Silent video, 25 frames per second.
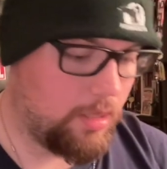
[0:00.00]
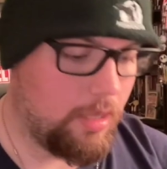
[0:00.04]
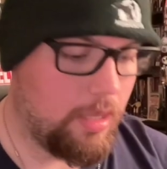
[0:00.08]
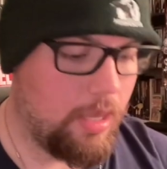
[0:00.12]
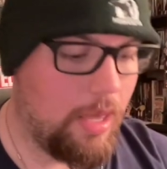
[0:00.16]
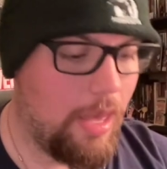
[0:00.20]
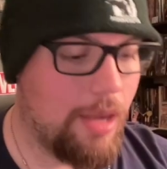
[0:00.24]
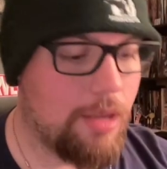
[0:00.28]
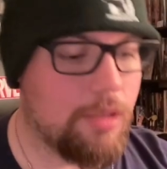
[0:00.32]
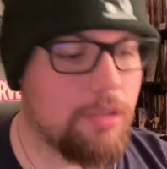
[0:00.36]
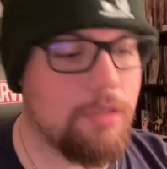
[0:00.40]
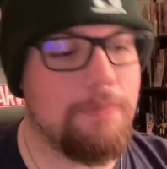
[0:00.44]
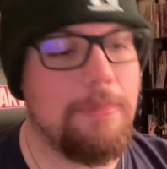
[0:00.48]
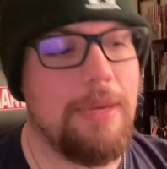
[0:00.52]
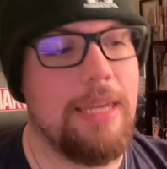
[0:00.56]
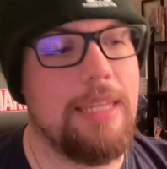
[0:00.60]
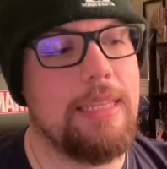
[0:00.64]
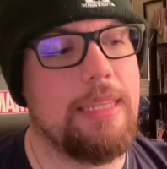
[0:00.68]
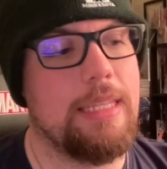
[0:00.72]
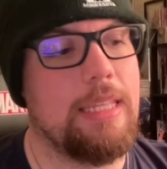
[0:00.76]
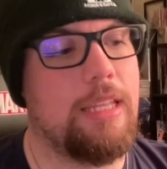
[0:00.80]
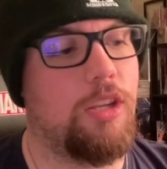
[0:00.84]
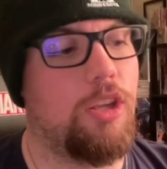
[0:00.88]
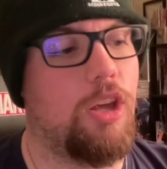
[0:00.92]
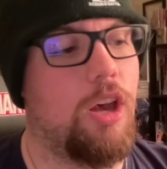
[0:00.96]

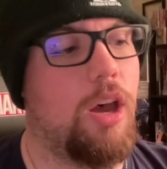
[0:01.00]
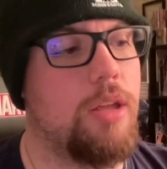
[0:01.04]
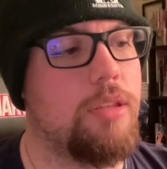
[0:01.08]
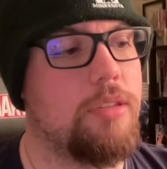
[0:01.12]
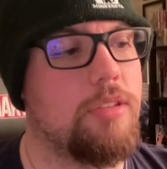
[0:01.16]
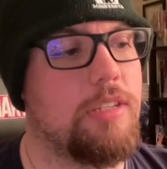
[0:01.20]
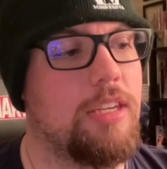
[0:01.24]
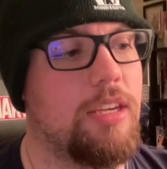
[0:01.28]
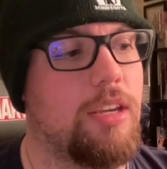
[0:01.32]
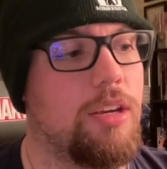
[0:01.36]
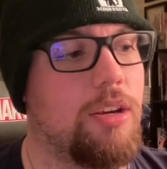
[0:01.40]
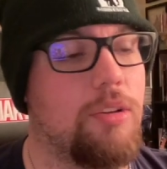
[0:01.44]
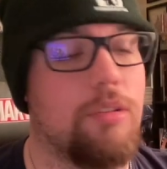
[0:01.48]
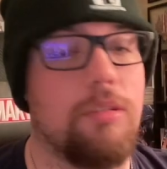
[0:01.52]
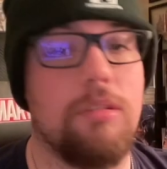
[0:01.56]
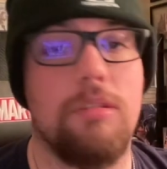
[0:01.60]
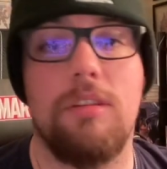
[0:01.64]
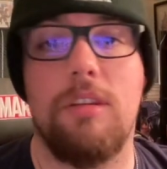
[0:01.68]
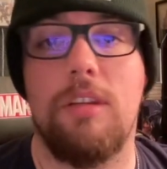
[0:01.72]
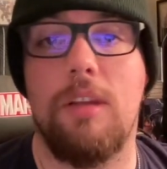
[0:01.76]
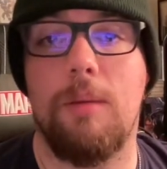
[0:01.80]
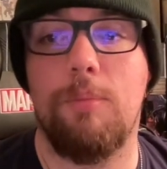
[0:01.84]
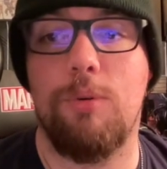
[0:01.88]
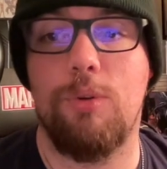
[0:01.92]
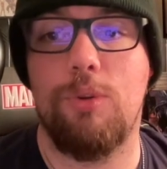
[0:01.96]
X-Men The Lost Years
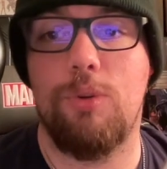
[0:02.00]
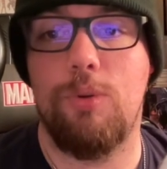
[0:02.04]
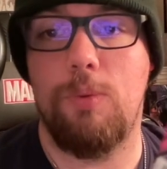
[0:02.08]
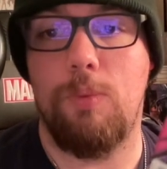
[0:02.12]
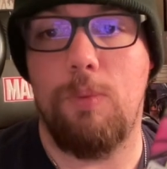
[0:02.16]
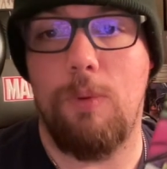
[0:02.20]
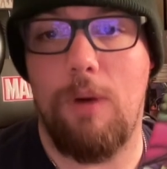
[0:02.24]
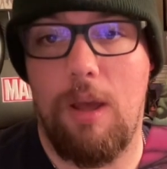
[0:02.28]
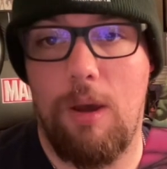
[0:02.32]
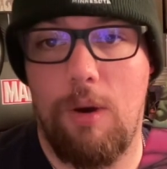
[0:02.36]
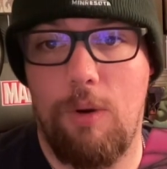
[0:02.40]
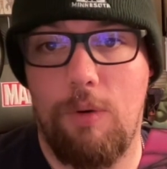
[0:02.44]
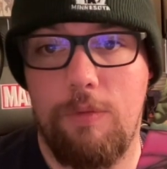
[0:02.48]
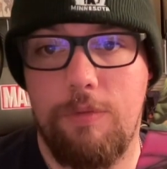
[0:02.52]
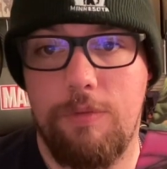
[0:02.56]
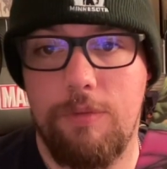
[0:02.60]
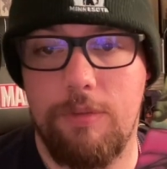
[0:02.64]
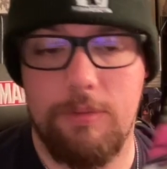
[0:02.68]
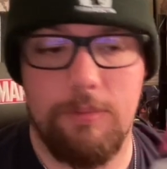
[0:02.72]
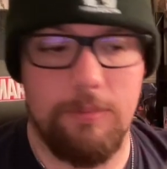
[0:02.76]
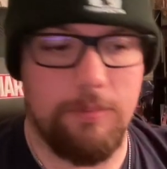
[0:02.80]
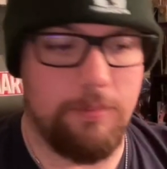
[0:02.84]
number 12.